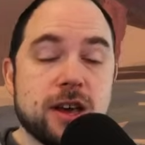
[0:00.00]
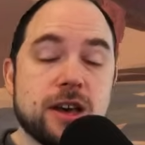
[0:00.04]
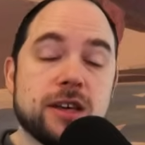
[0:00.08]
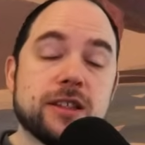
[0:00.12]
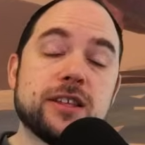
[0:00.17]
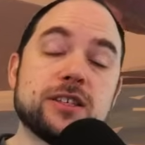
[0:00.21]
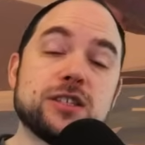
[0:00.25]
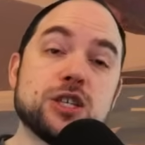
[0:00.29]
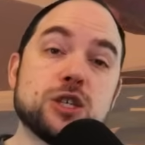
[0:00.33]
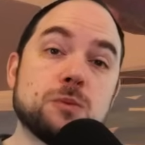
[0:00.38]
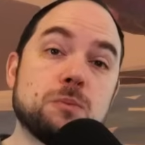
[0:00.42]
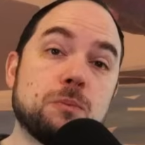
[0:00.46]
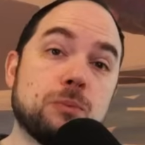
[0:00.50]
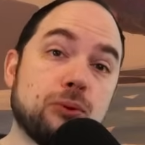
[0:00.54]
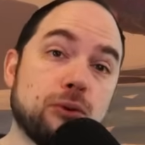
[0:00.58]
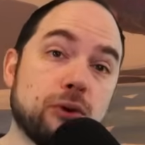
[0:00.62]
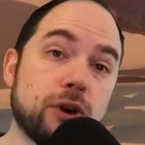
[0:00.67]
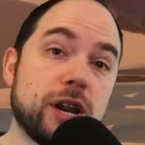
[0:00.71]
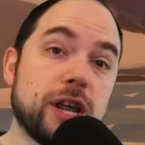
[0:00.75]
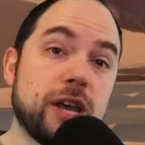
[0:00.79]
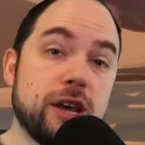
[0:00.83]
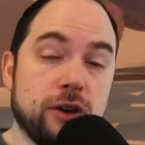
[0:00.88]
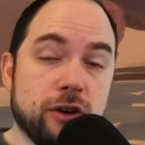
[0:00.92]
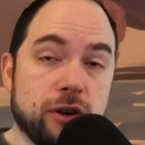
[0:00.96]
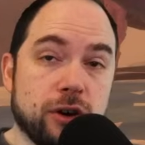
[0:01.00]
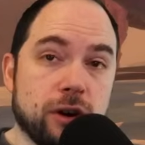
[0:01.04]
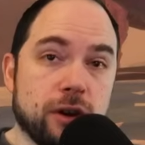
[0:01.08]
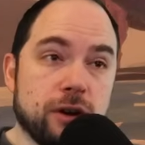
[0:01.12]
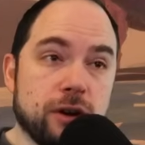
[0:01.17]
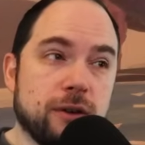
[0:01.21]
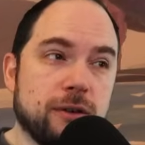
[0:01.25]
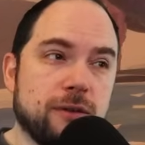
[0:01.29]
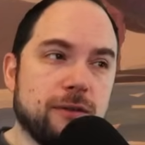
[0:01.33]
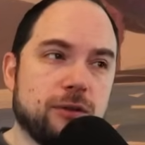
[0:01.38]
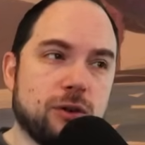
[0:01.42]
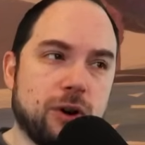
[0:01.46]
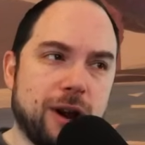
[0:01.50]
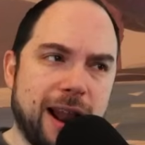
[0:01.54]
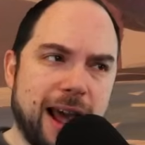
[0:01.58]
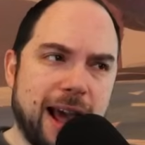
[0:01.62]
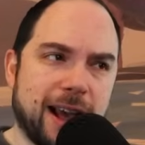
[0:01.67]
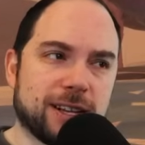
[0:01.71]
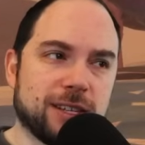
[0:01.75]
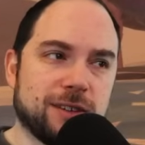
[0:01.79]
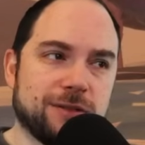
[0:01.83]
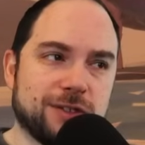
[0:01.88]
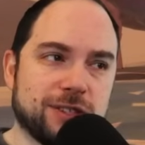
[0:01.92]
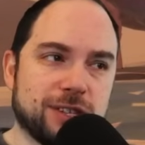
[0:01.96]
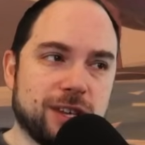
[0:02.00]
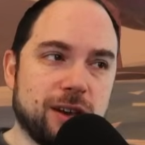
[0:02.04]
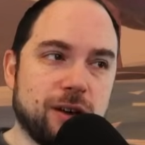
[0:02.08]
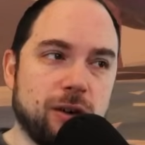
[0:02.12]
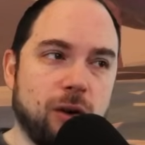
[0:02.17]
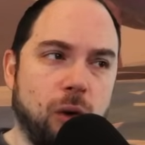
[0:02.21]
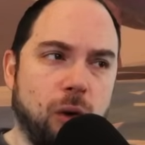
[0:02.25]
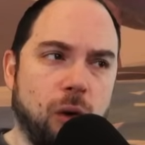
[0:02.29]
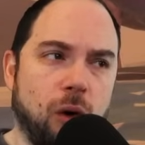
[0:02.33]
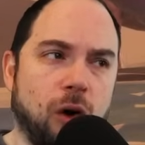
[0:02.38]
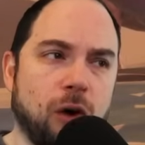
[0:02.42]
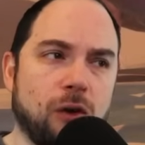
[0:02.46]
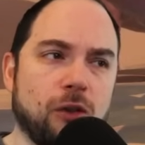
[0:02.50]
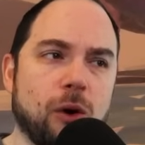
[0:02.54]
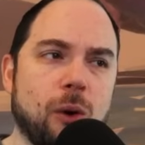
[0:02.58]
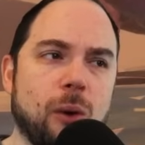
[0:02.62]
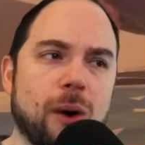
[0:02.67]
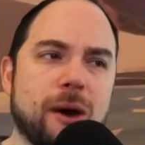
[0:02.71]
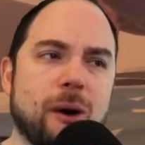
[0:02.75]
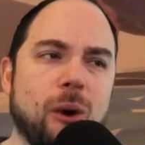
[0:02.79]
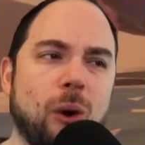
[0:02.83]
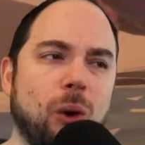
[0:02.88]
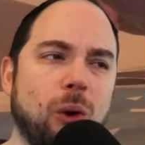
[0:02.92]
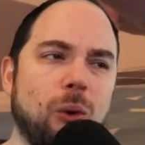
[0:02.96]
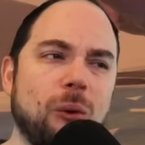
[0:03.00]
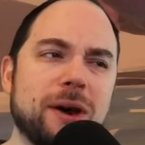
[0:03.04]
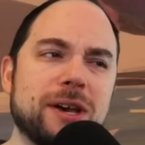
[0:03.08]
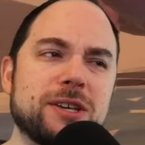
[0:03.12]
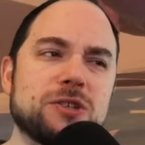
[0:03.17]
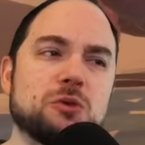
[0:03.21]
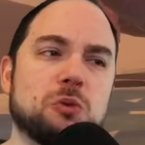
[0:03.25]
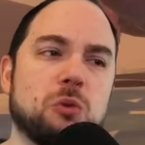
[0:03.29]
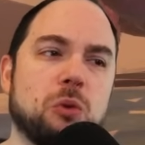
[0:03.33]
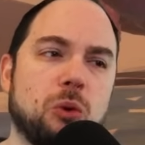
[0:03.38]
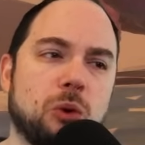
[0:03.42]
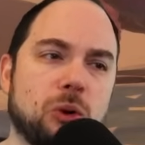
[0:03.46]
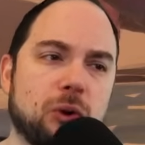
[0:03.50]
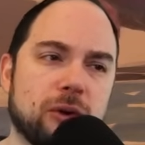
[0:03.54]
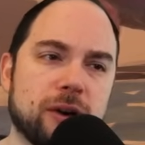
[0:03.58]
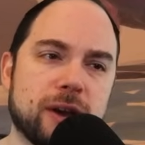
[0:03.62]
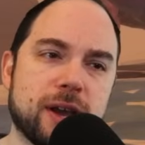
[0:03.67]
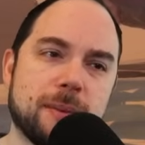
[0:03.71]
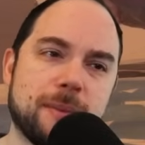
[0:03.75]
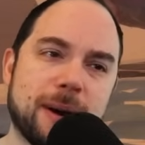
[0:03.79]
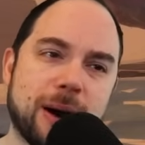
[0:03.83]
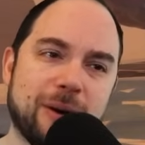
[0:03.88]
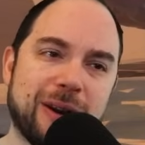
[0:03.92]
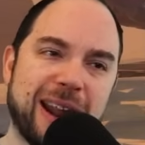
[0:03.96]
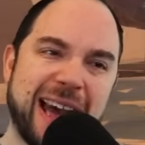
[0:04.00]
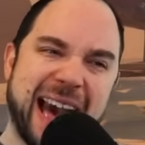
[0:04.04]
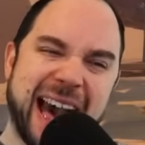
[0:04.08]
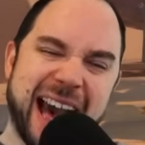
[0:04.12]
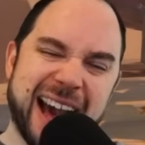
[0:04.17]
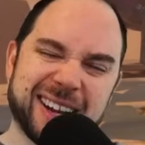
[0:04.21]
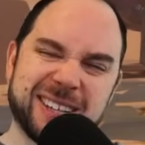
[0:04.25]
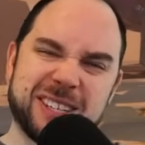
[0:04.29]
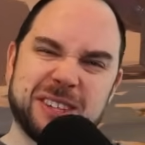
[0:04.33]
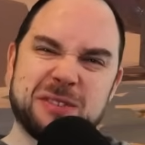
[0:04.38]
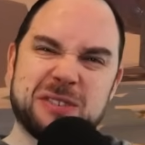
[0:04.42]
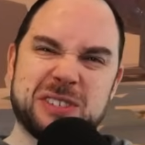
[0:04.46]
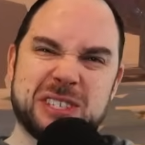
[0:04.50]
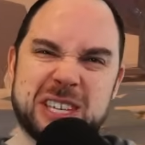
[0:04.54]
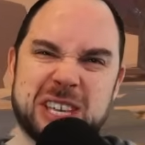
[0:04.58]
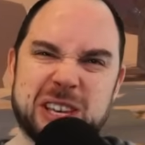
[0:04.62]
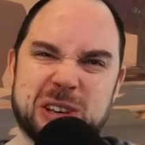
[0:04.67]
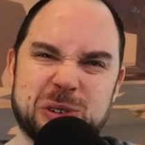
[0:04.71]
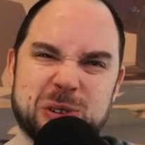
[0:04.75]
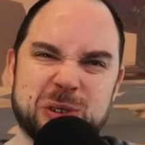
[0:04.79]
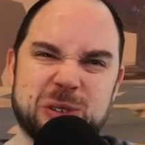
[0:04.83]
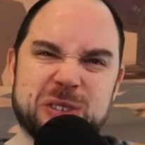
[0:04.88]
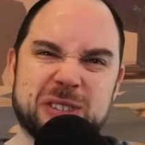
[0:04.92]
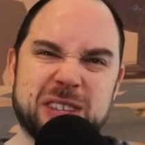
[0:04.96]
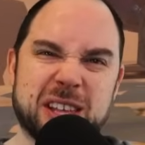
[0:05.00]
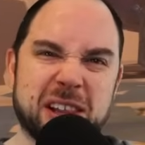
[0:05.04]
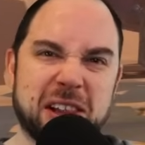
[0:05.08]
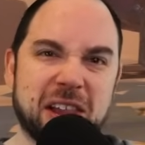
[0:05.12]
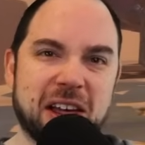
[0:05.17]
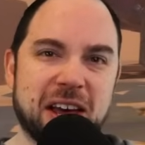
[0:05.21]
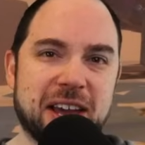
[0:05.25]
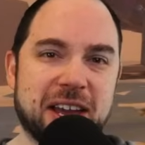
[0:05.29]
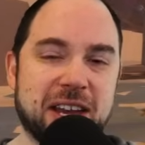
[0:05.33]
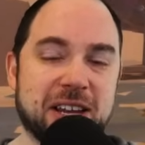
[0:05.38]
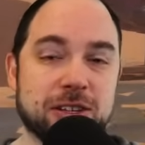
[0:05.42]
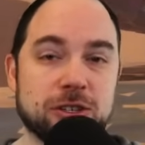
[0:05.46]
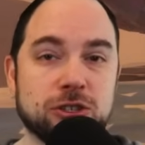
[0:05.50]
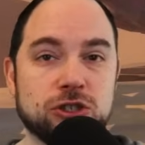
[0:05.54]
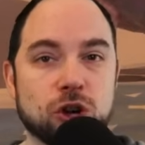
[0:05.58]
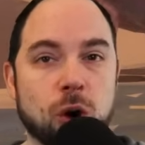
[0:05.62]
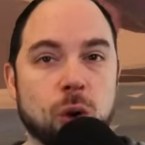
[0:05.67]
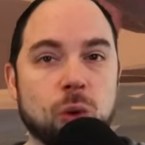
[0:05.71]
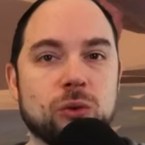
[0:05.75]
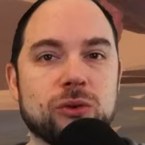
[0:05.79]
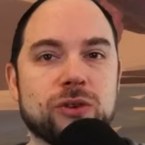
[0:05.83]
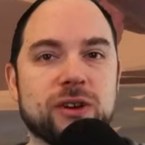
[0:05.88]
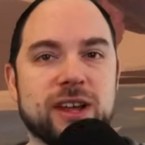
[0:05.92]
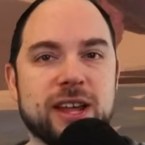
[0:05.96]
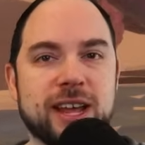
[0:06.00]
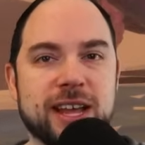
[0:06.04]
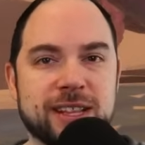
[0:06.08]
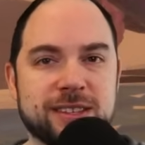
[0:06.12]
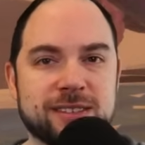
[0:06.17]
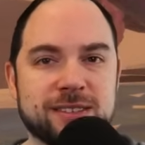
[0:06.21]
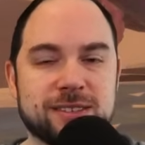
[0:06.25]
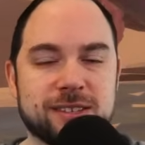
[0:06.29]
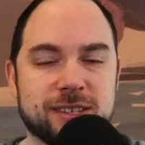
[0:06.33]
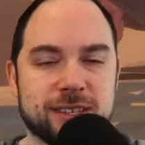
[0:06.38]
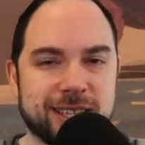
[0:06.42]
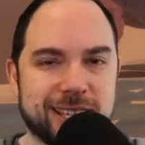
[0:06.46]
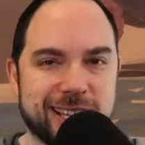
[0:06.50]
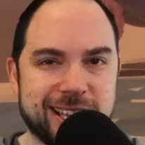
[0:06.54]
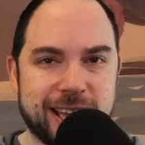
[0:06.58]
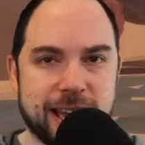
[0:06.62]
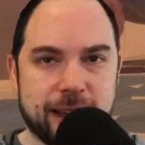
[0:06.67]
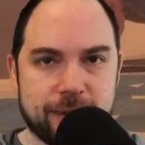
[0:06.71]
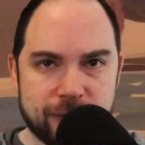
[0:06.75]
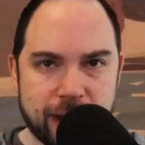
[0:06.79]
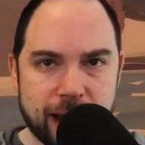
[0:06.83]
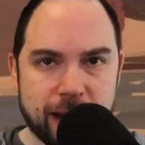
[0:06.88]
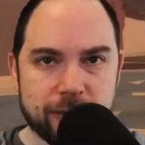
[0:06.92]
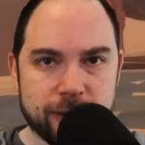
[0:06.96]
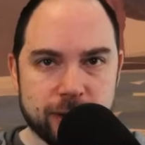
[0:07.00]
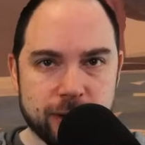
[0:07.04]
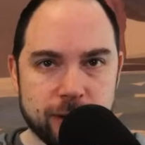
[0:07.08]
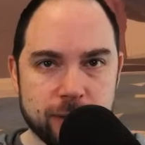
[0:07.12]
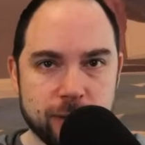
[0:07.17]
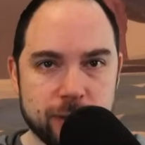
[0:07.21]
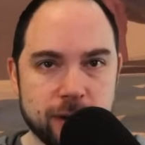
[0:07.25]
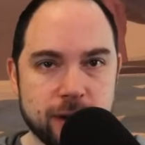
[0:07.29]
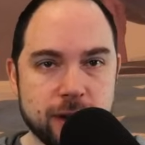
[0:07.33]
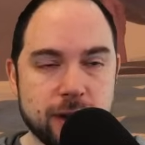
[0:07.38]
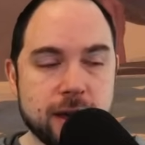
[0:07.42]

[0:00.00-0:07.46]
This is pretty good for an active skill, although I always worry about active skills that, like, don't instantly get value.